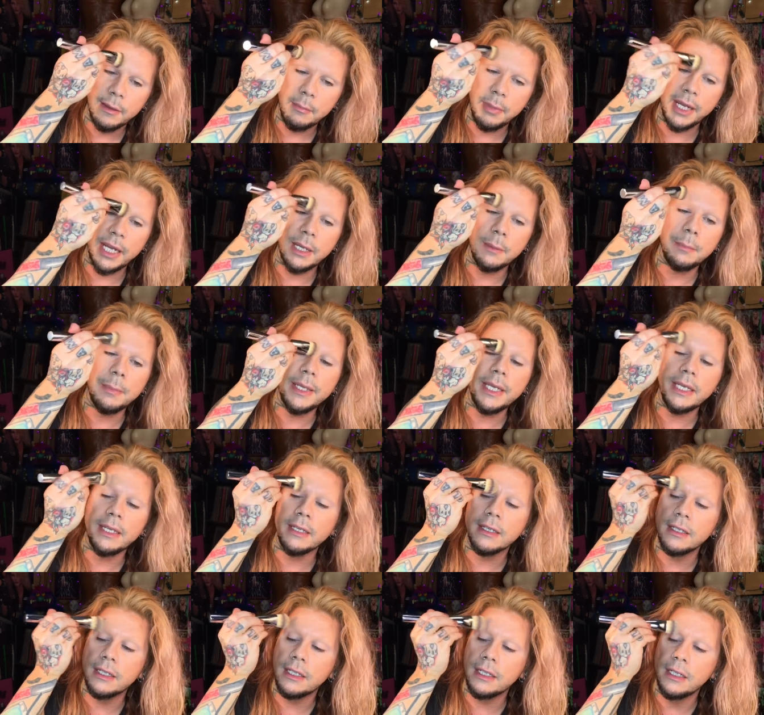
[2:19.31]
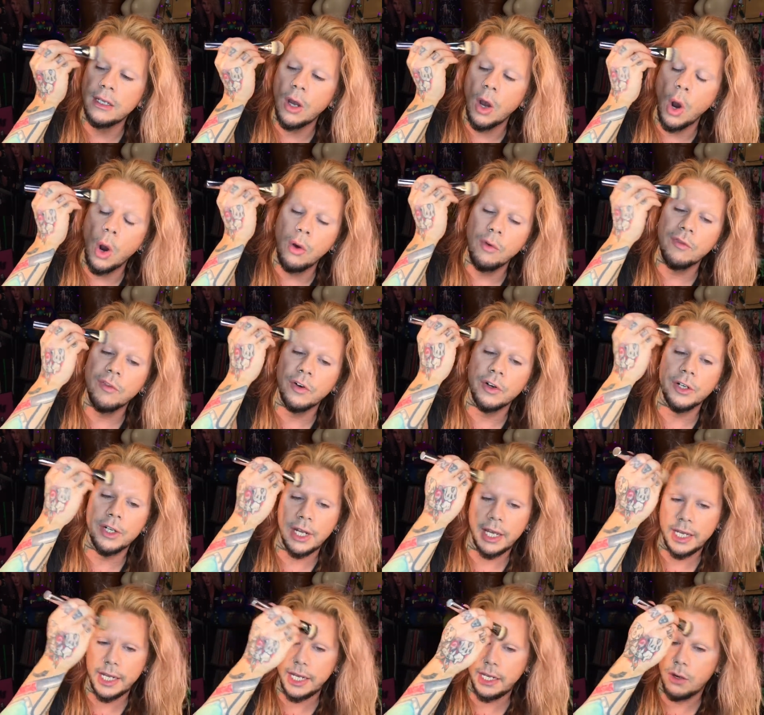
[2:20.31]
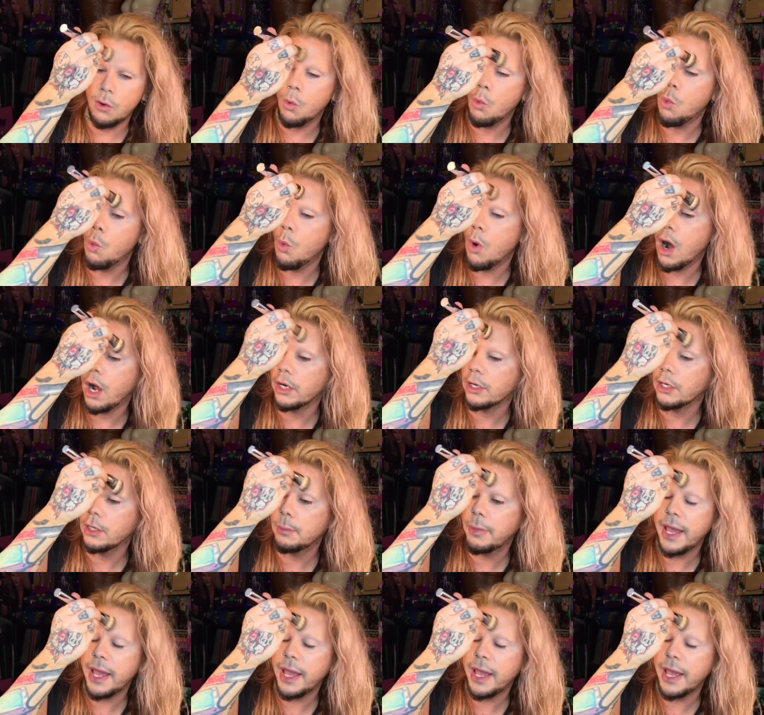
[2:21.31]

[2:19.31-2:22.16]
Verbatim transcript: pink peony overnight water